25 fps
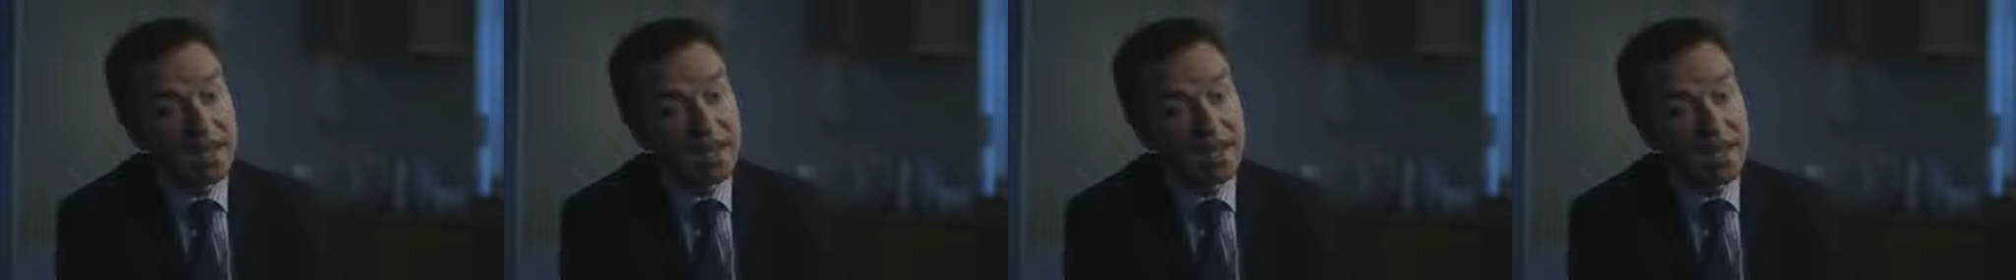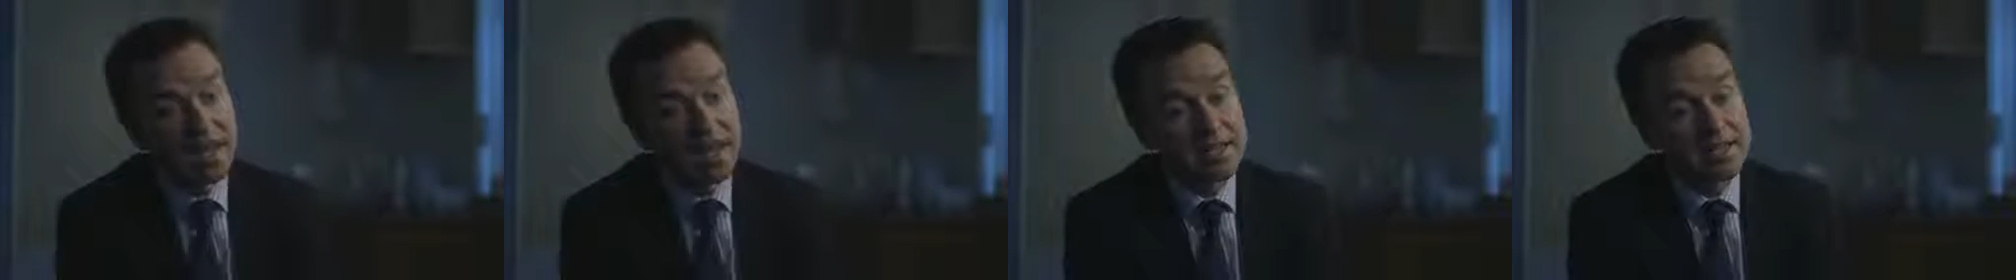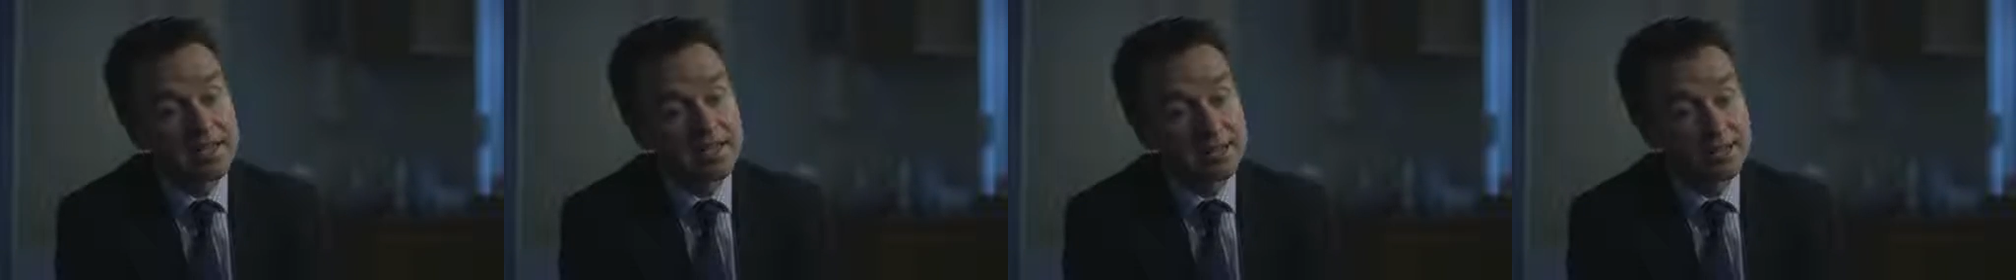
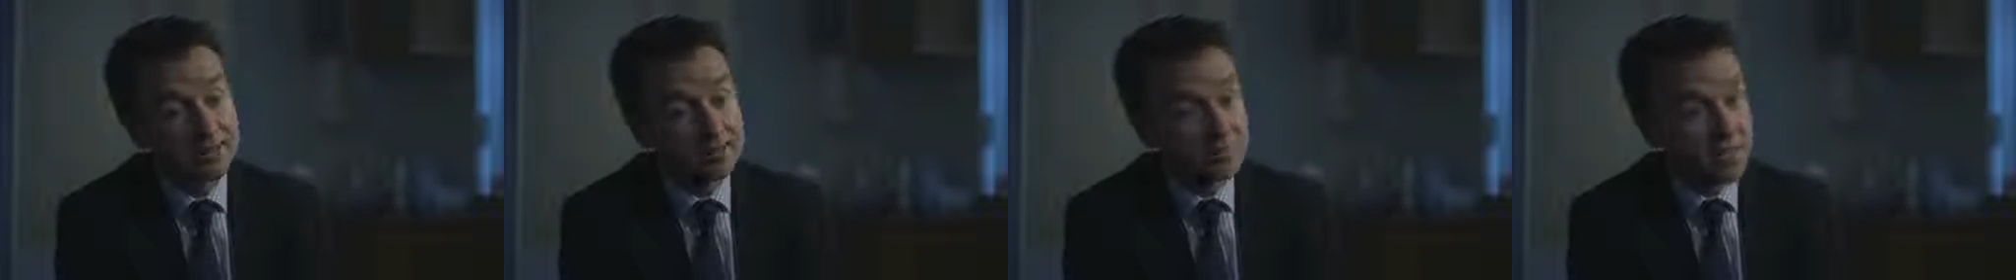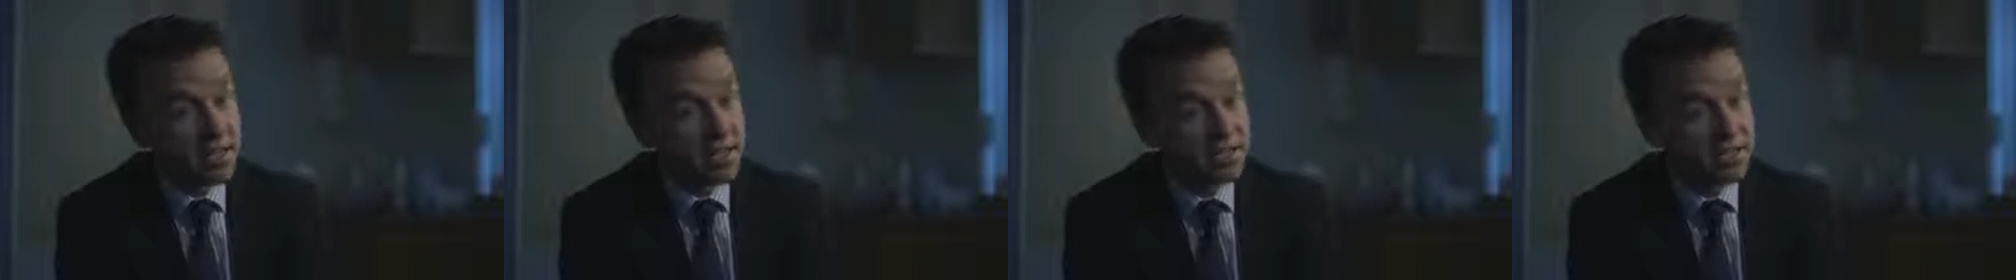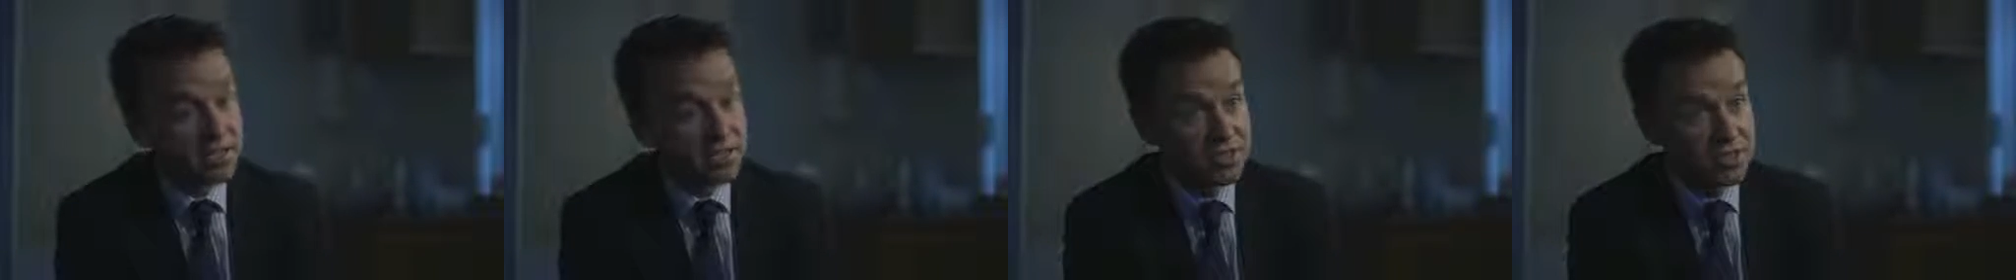and
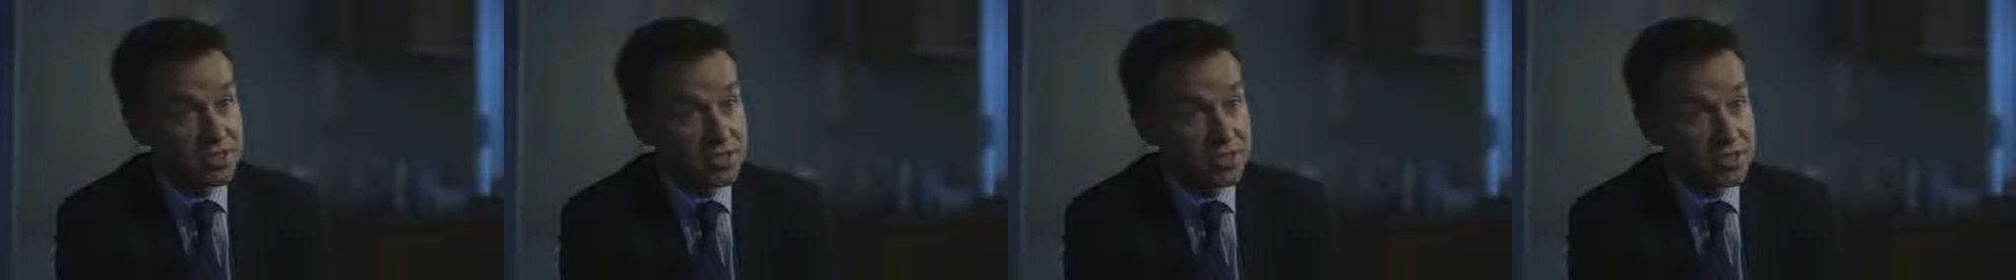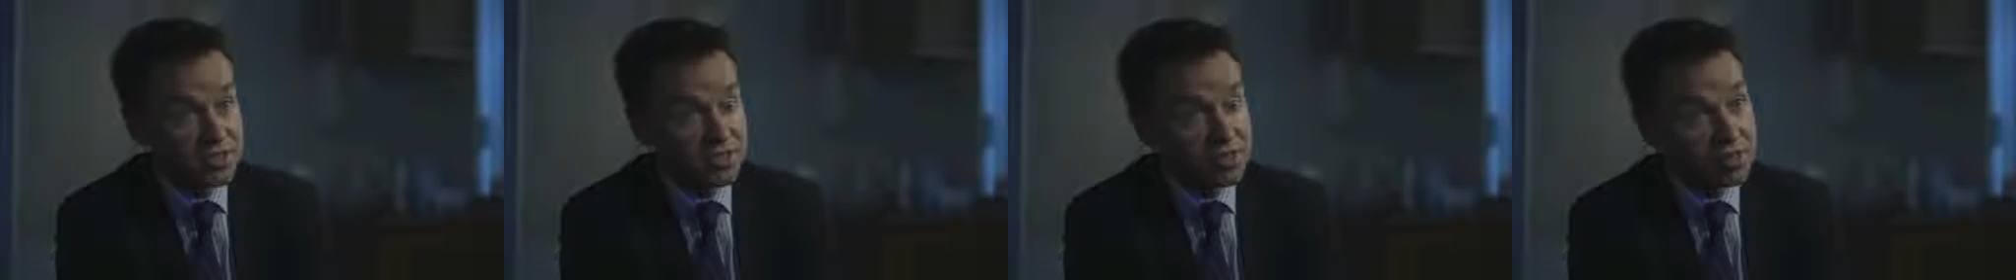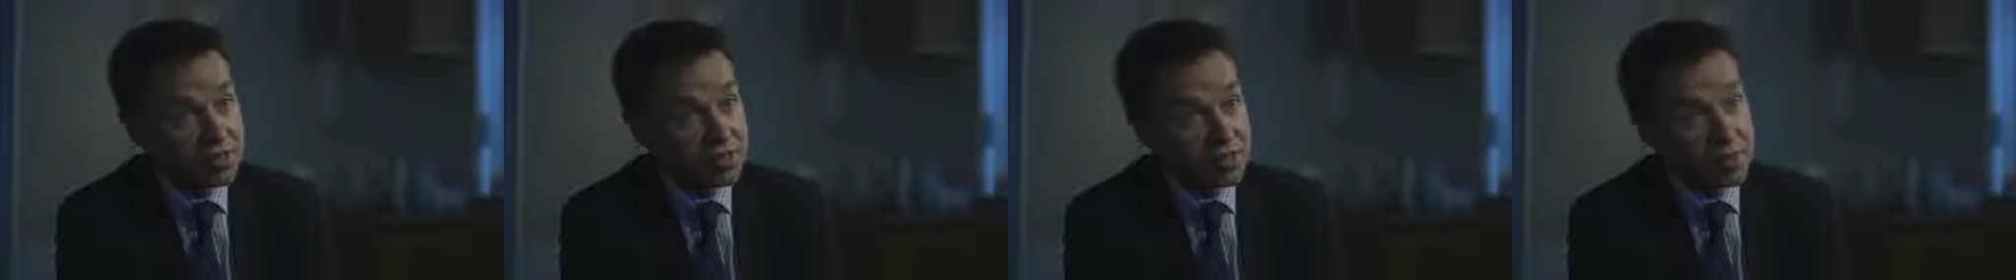patients are
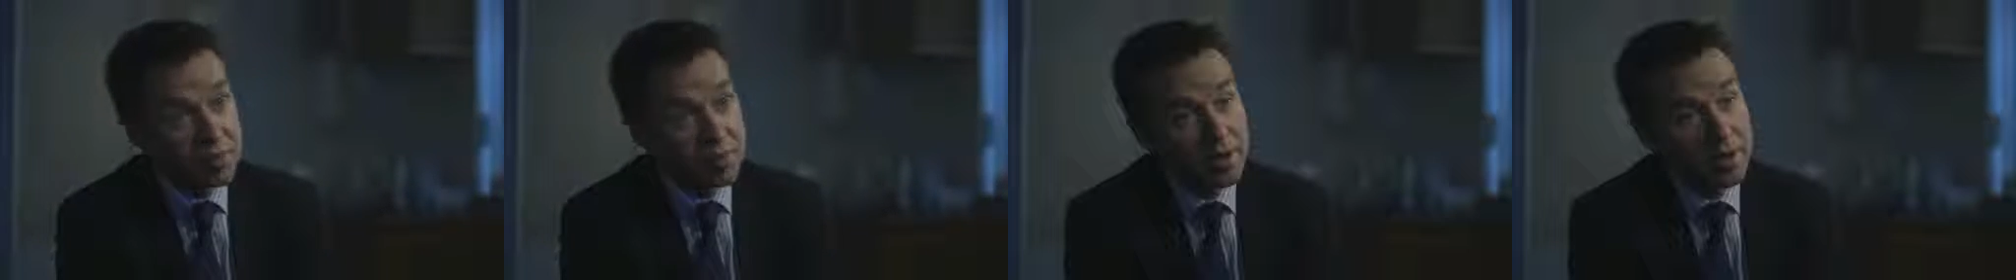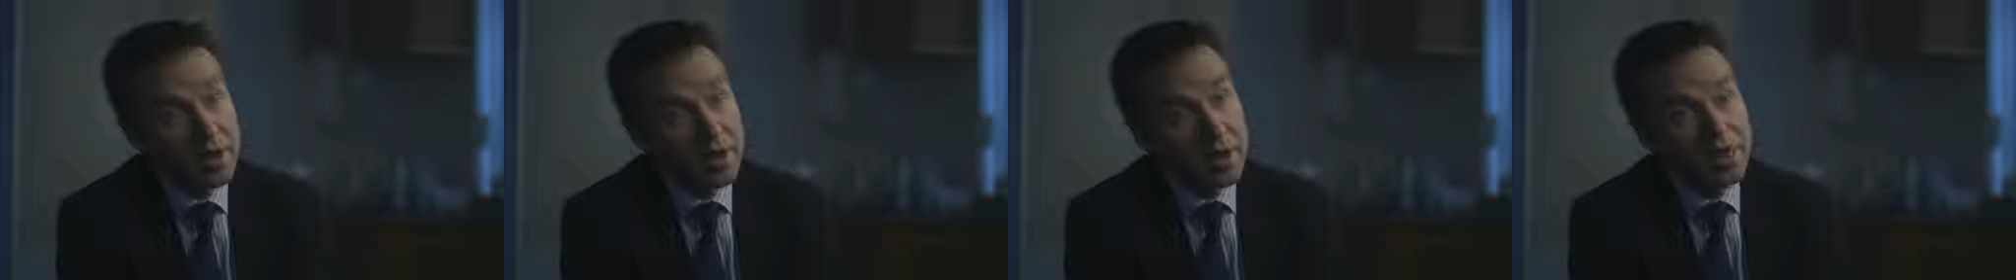living normal